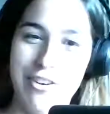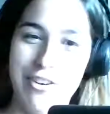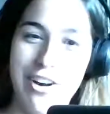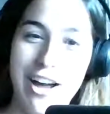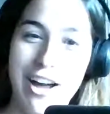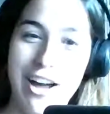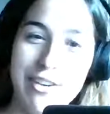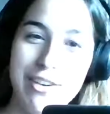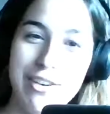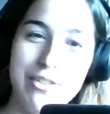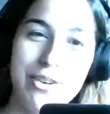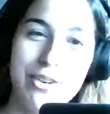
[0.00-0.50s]
I
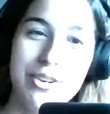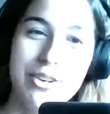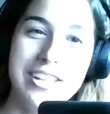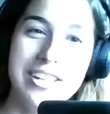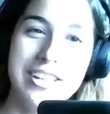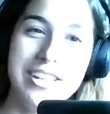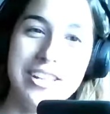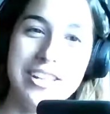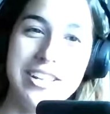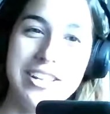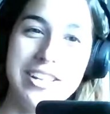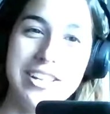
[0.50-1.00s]
wrote in and I
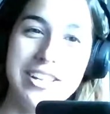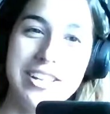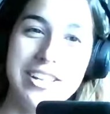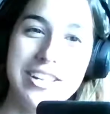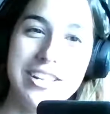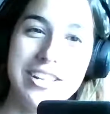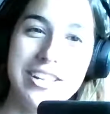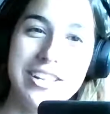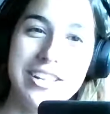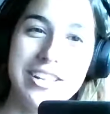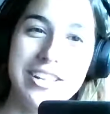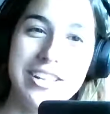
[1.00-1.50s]
was like, guys,
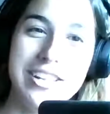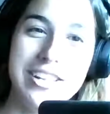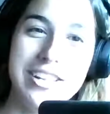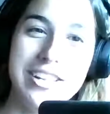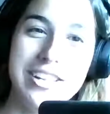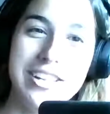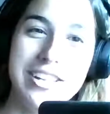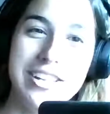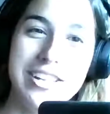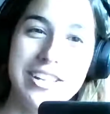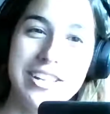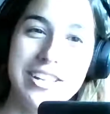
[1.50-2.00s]
you need to
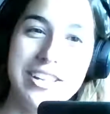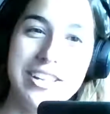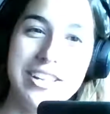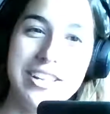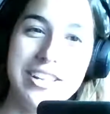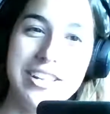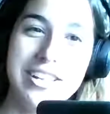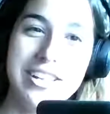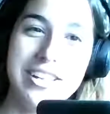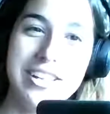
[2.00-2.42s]
do this just